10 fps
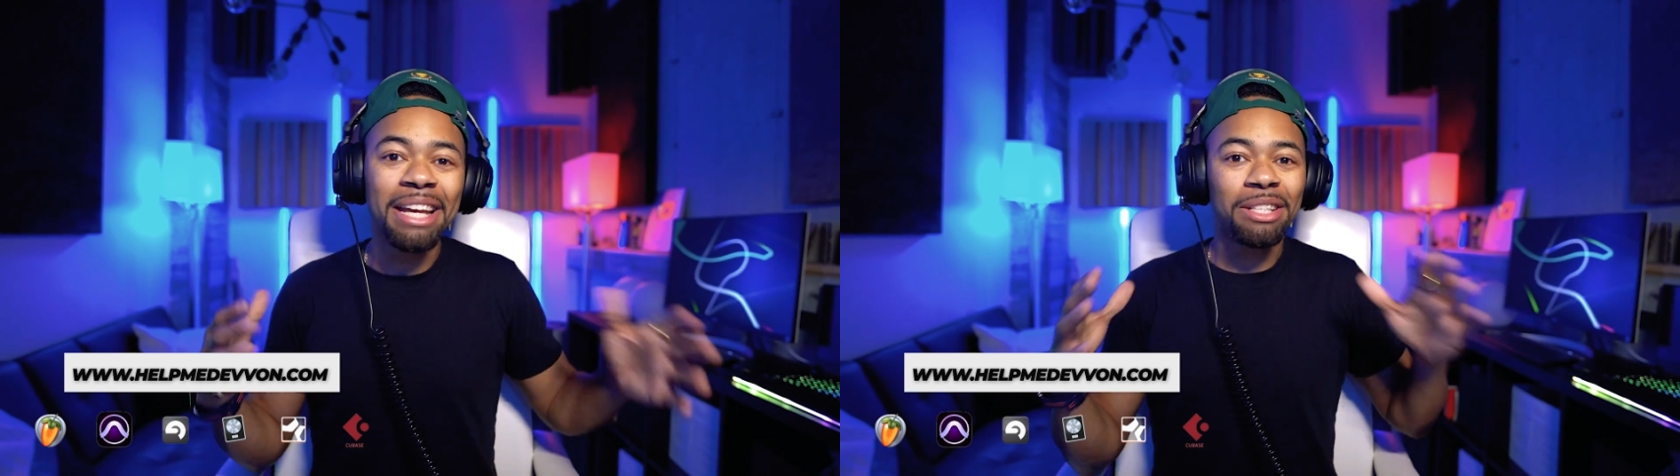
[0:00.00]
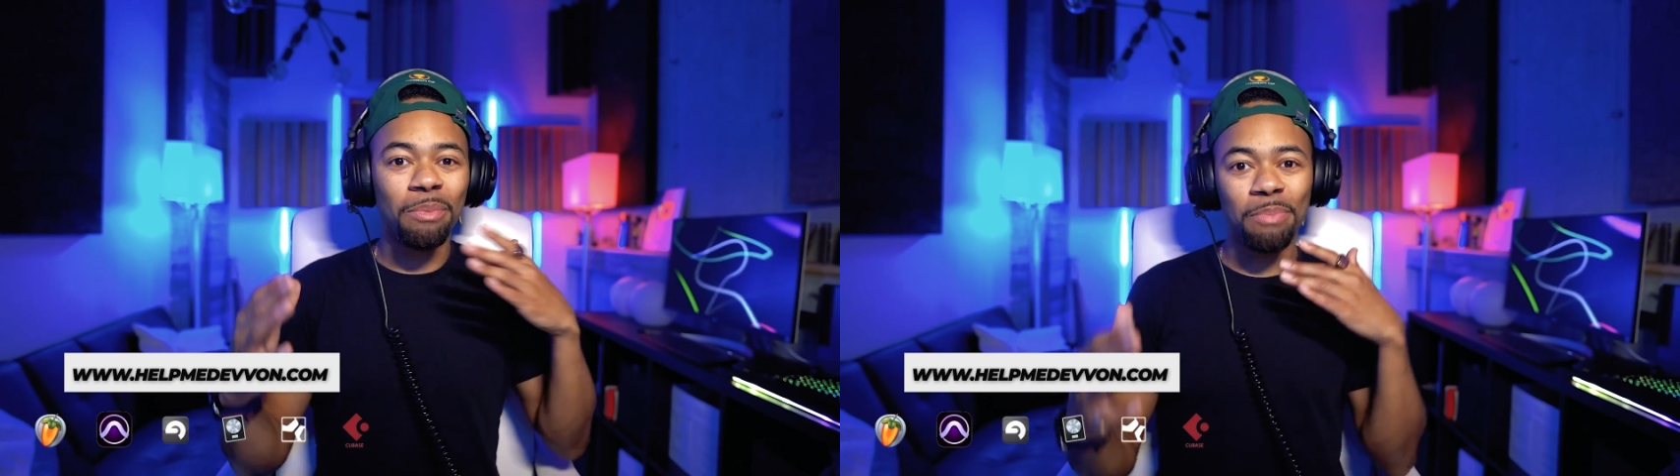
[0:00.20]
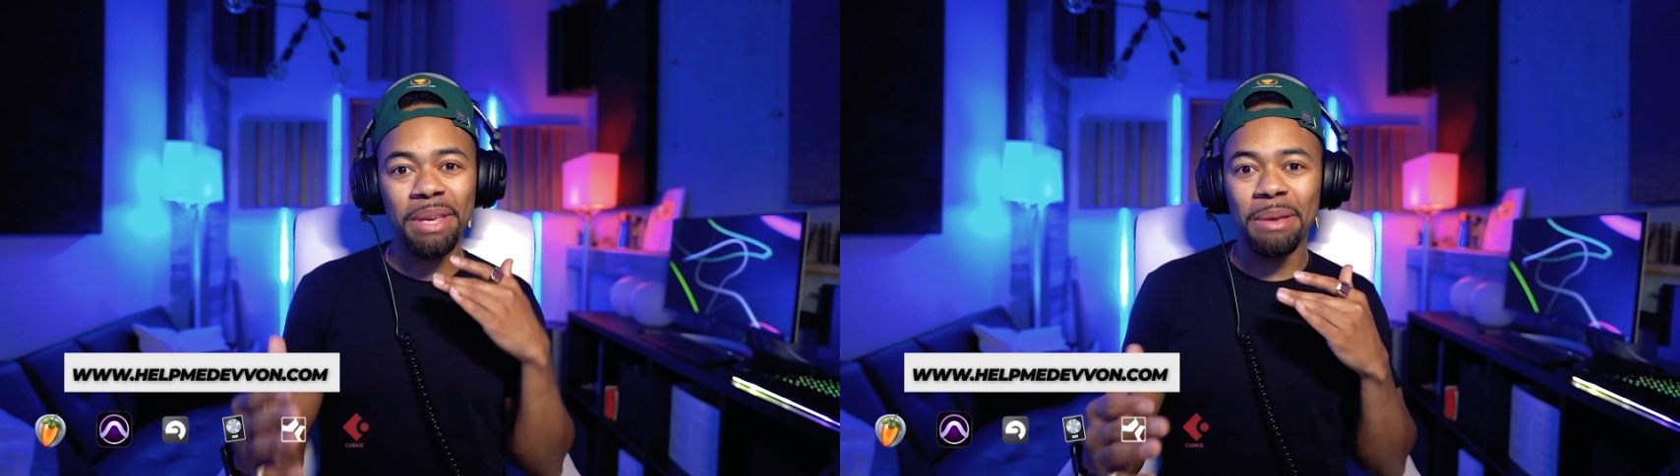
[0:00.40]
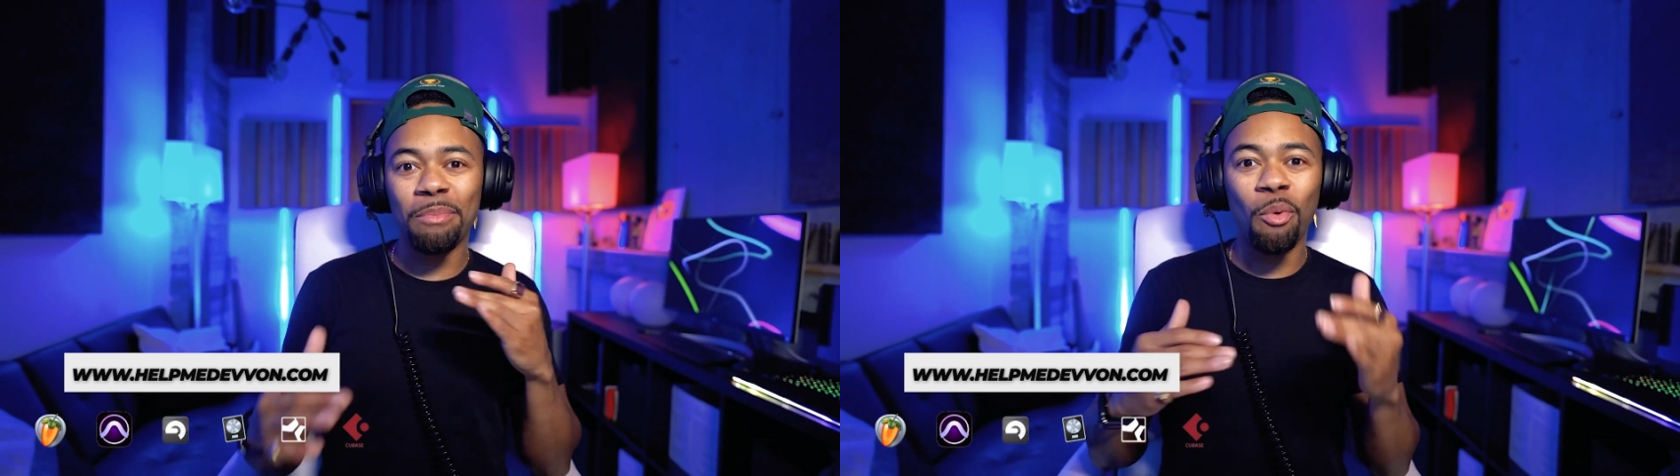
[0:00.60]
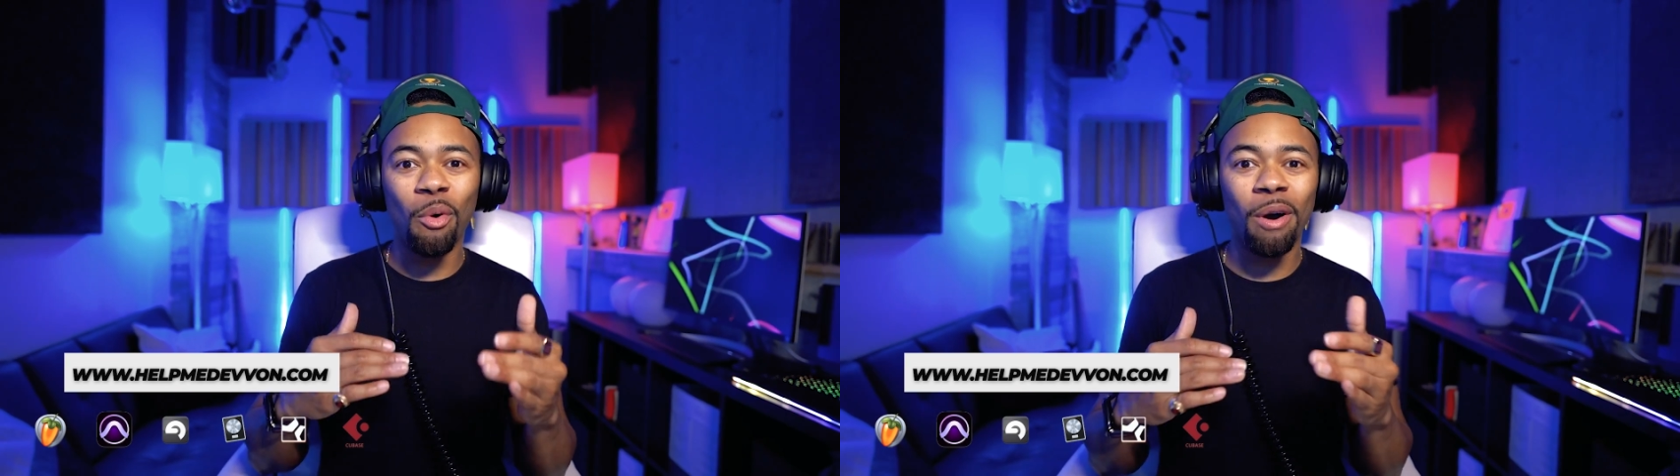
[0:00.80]
to be
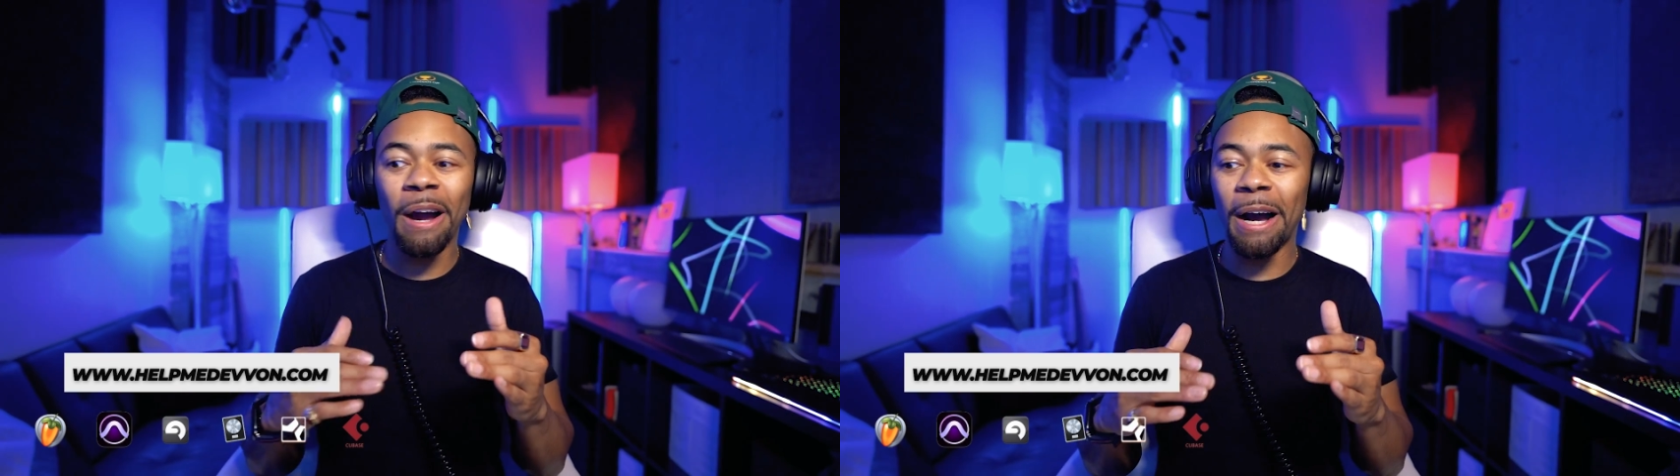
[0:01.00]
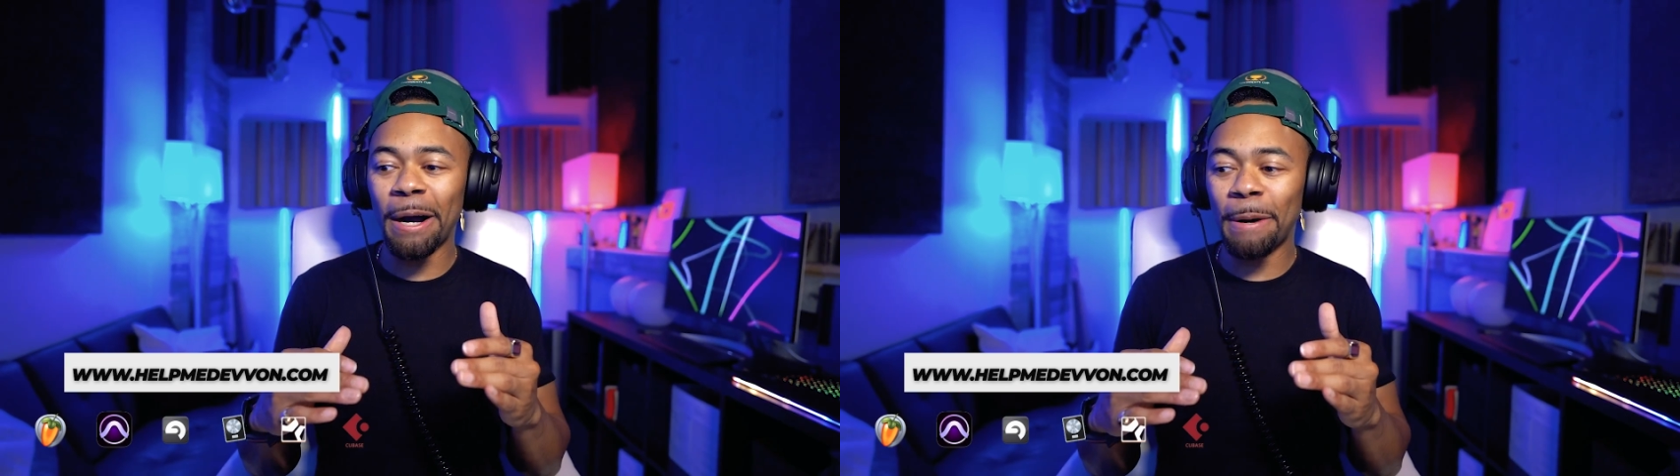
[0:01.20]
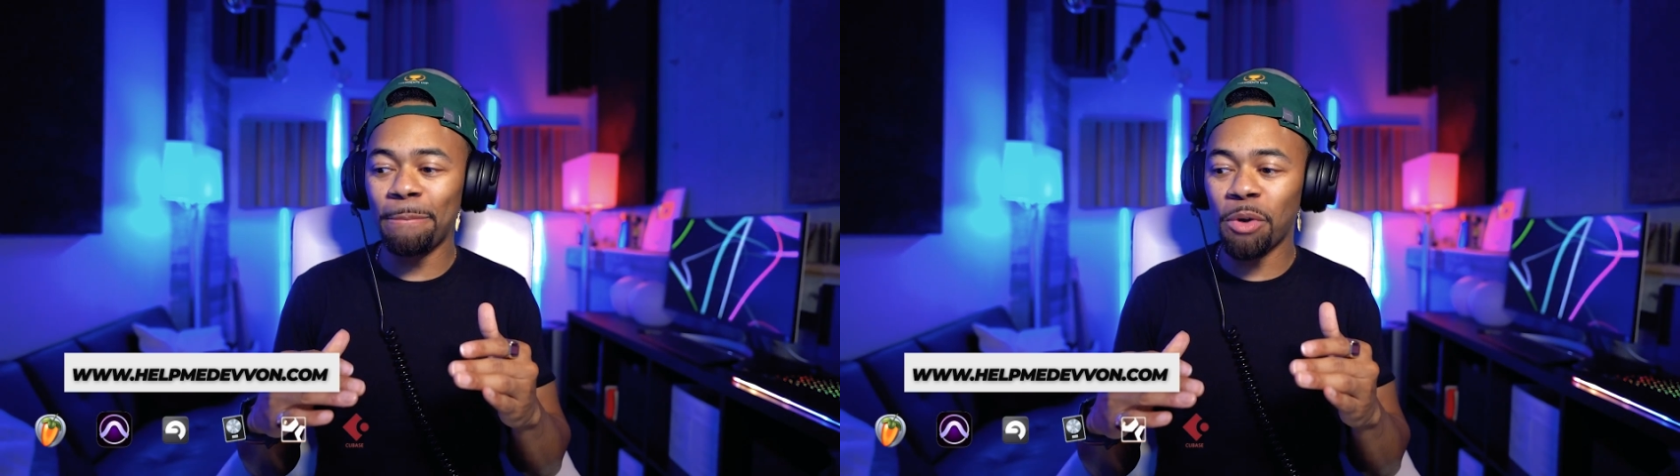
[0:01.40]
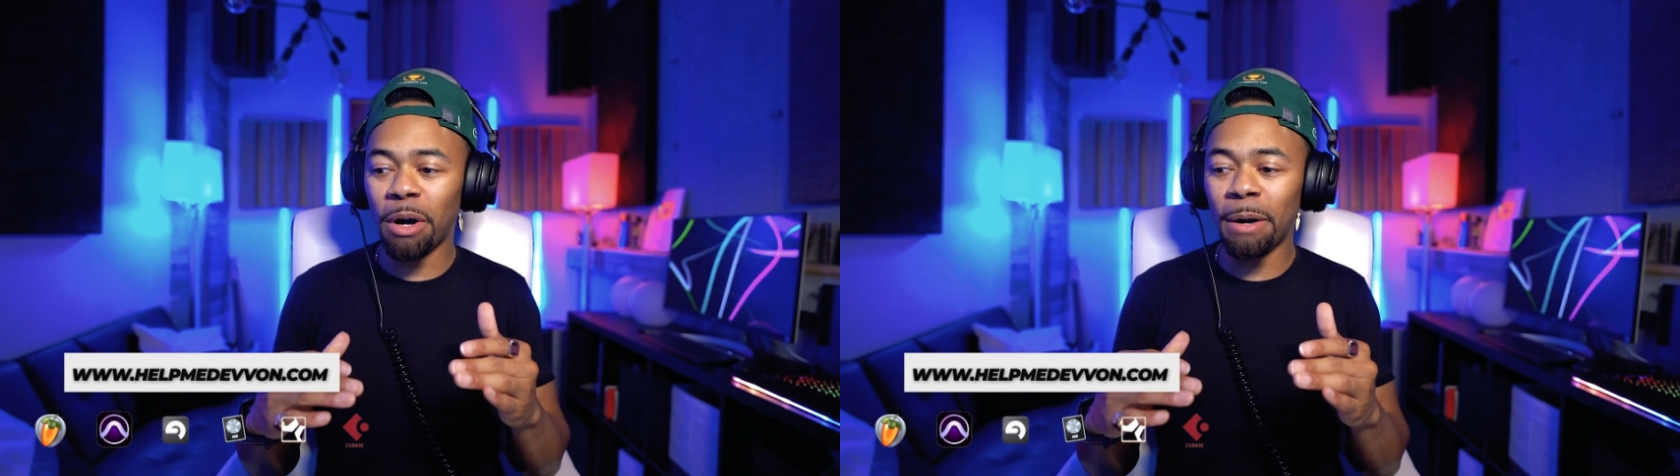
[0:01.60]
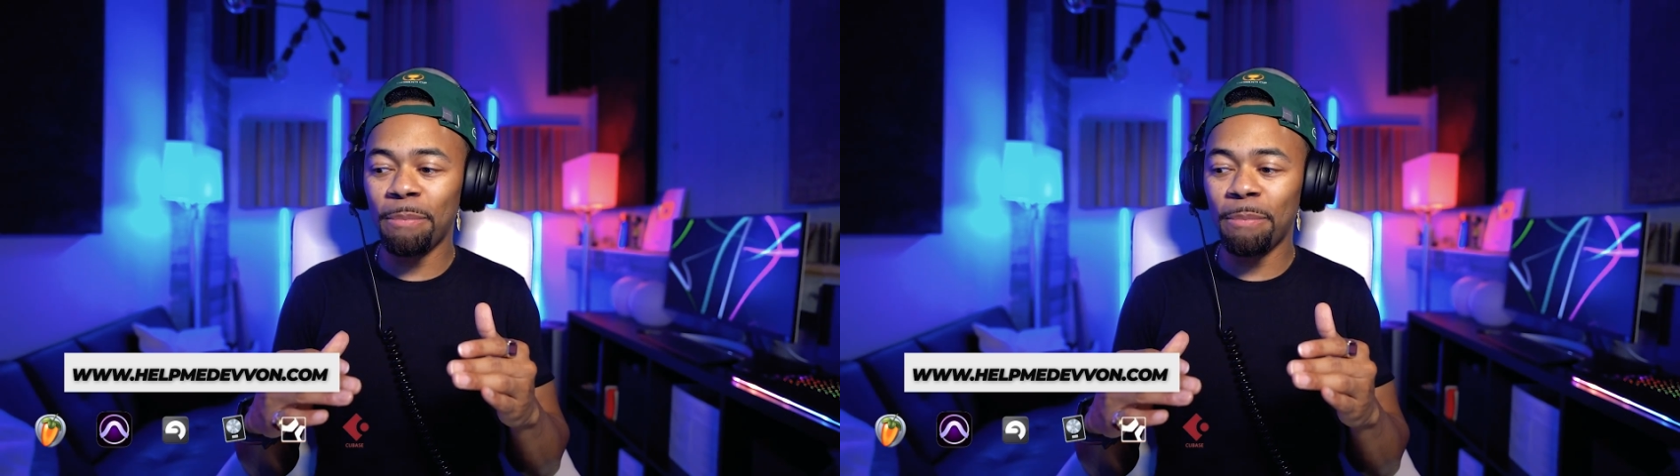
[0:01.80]
more uh, uh,